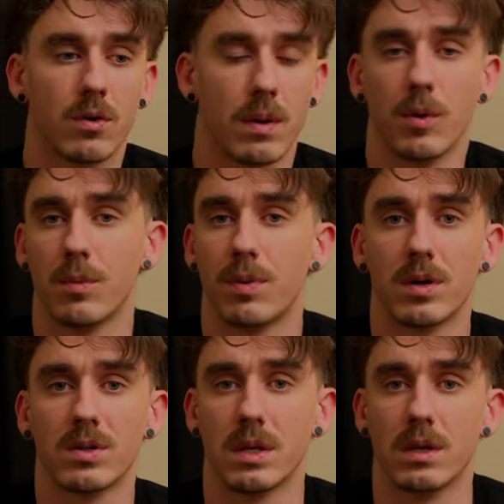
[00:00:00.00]
crippled
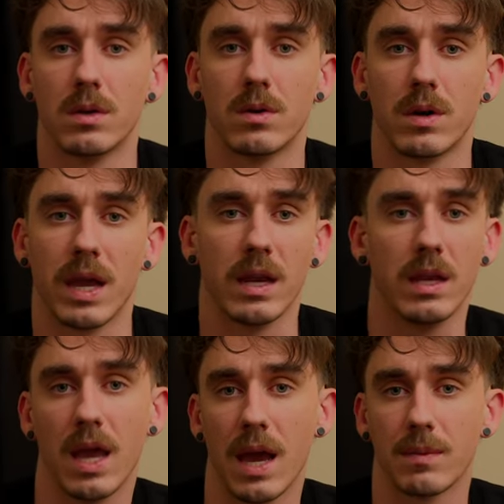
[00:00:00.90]
person or
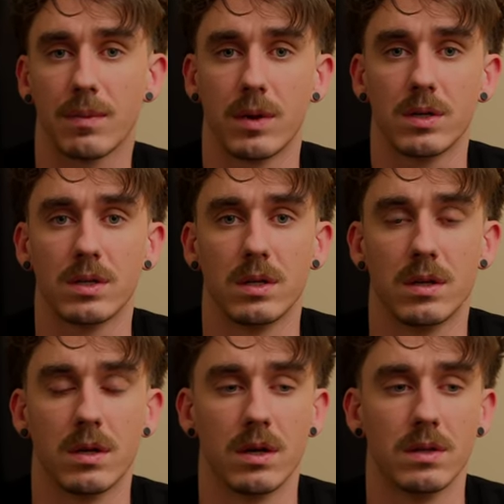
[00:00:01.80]
handicapped person
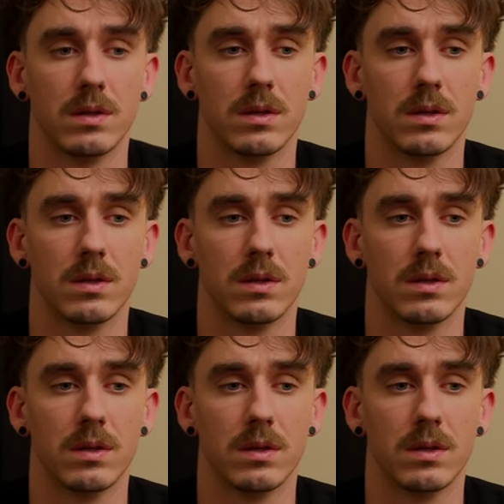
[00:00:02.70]
on